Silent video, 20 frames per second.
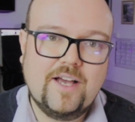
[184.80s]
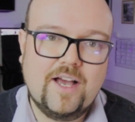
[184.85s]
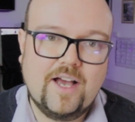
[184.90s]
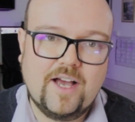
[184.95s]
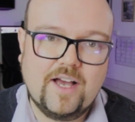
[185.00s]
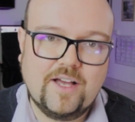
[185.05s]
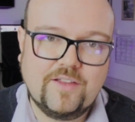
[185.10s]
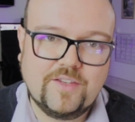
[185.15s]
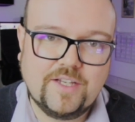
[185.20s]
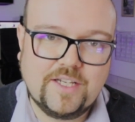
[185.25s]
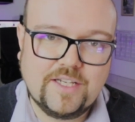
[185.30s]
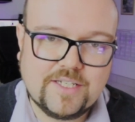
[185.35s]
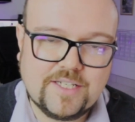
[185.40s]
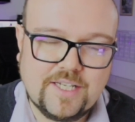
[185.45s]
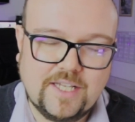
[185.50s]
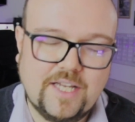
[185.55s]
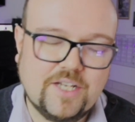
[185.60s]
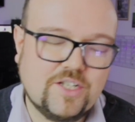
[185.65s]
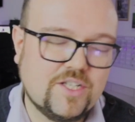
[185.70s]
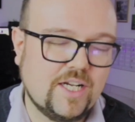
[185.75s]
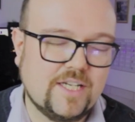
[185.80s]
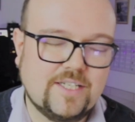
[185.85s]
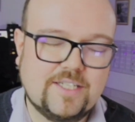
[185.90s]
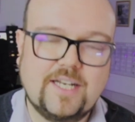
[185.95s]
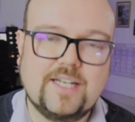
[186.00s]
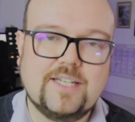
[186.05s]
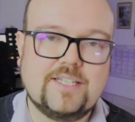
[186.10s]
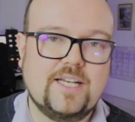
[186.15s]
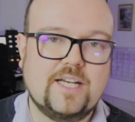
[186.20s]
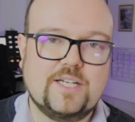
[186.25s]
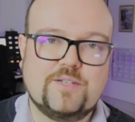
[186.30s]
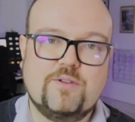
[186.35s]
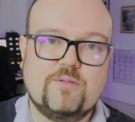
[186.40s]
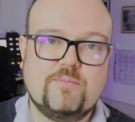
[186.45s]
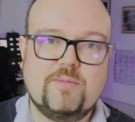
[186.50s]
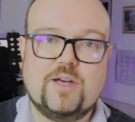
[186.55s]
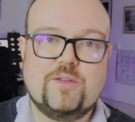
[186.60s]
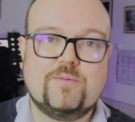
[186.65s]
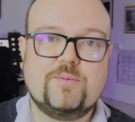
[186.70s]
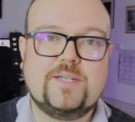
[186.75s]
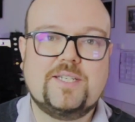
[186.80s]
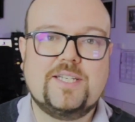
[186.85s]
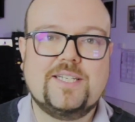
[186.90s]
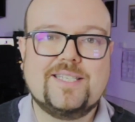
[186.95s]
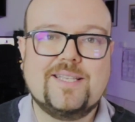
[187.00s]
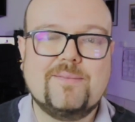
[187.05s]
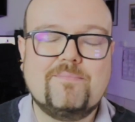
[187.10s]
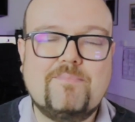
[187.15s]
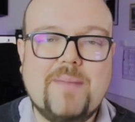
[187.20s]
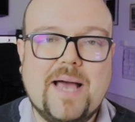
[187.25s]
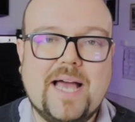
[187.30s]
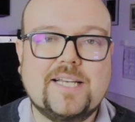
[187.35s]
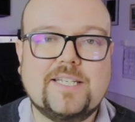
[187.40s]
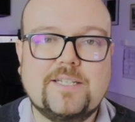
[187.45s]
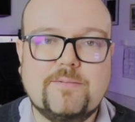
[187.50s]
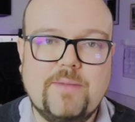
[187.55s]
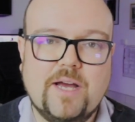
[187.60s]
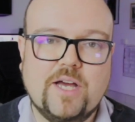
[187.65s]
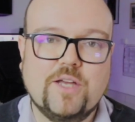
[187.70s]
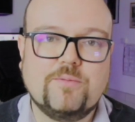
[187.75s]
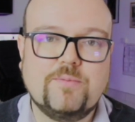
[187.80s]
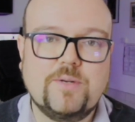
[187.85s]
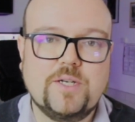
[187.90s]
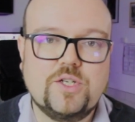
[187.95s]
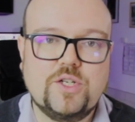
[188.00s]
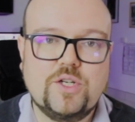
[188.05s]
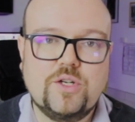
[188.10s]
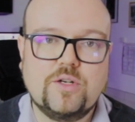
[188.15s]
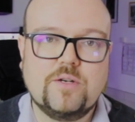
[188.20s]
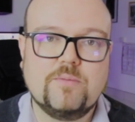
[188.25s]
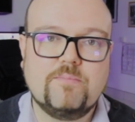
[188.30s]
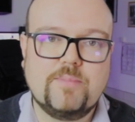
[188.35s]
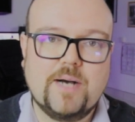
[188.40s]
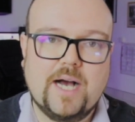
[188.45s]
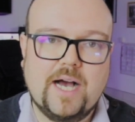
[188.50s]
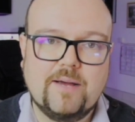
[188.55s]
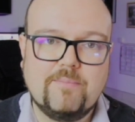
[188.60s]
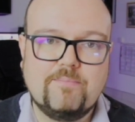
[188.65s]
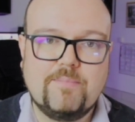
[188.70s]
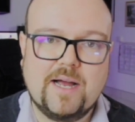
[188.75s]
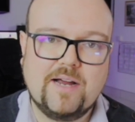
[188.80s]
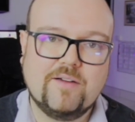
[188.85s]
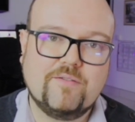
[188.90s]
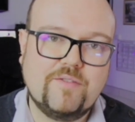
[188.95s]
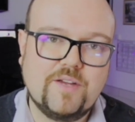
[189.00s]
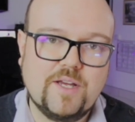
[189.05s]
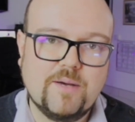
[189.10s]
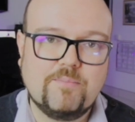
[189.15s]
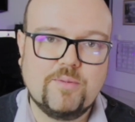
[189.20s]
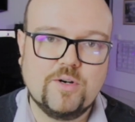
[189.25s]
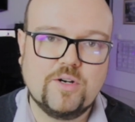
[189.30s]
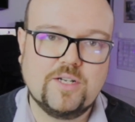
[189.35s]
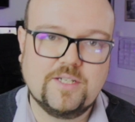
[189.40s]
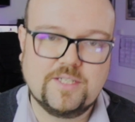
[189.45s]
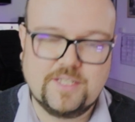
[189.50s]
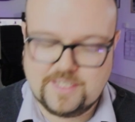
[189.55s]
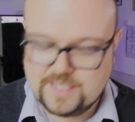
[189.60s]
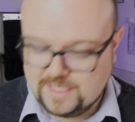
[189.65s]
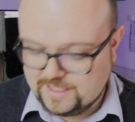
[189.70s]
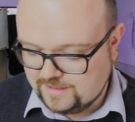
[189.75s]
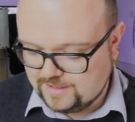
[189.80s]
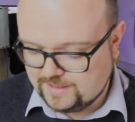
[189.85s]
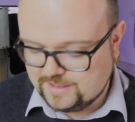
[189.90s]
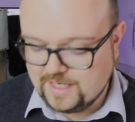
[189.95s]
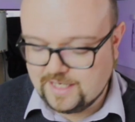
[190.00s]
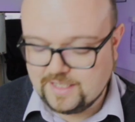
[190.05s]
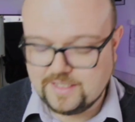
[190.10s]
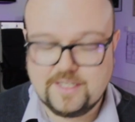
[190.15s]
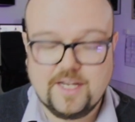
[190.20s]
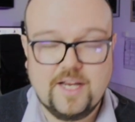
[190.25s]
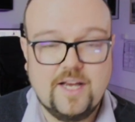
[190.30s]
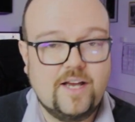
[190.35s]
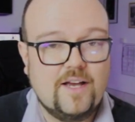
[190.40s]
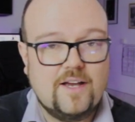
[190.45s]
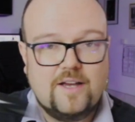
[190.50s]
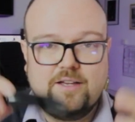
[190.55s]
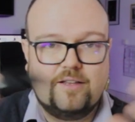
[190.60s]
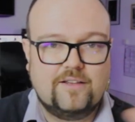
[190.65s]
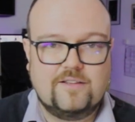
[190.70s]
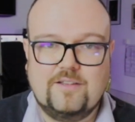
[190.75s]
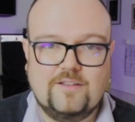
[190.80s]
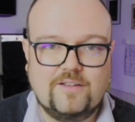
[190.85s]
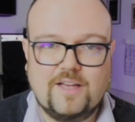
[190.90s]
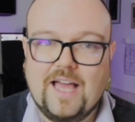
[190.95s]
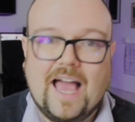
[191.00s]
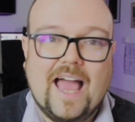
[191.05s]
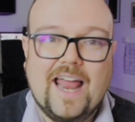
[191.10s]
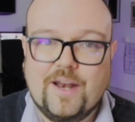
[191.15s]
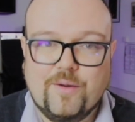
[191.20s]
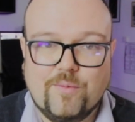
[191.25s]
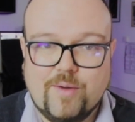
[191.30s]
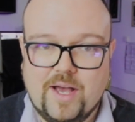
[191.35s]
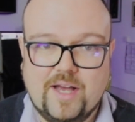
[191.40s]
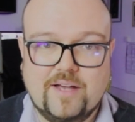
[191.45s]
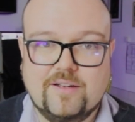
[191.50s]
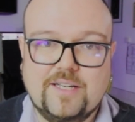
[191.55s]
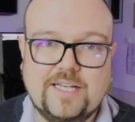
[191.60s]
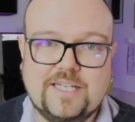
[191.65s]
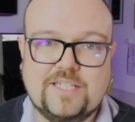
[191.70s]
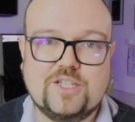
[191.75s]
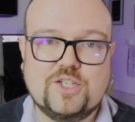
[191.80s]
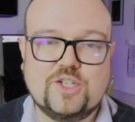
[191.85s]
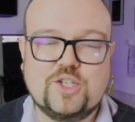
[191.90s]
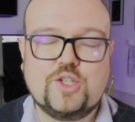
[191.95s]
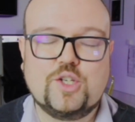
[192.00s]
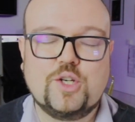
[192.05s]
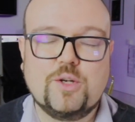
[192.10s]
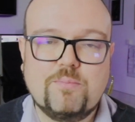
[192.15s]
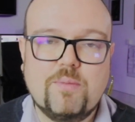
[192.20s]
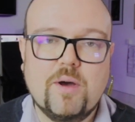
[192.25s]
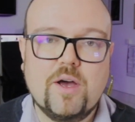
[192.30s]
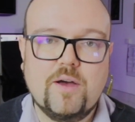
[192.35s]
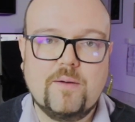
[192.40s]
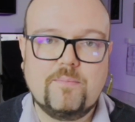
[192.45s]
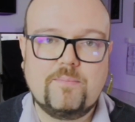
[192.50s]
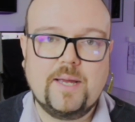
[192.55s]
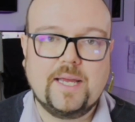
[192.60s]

The Select Jazz tenor saxophone mouthpiece is the best mouthpiece you can buy, bang for your buck, as they say in the States, anywhere. It's a superb